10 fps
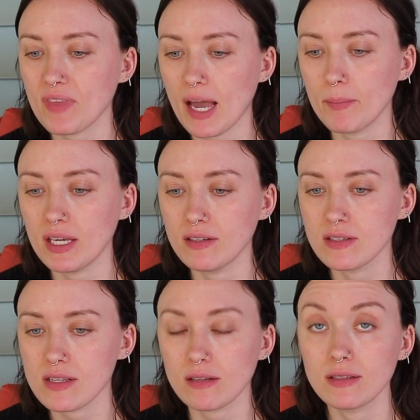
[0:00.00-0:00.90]
That
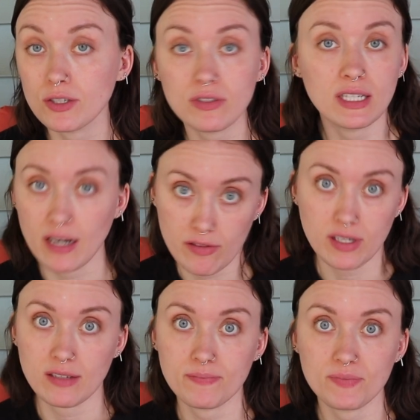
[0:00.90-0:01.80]
means literally
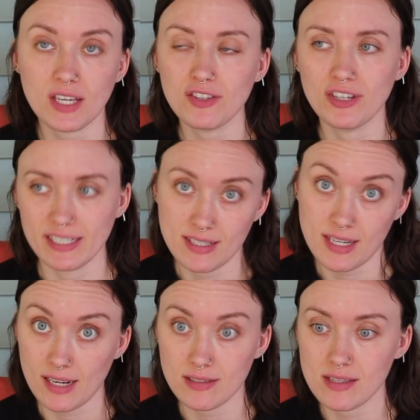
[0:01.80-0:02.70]
nothing in the United
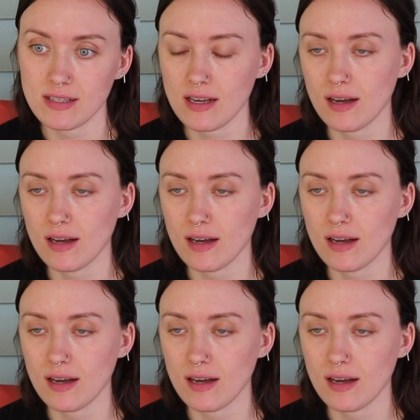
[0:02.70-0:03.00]
States.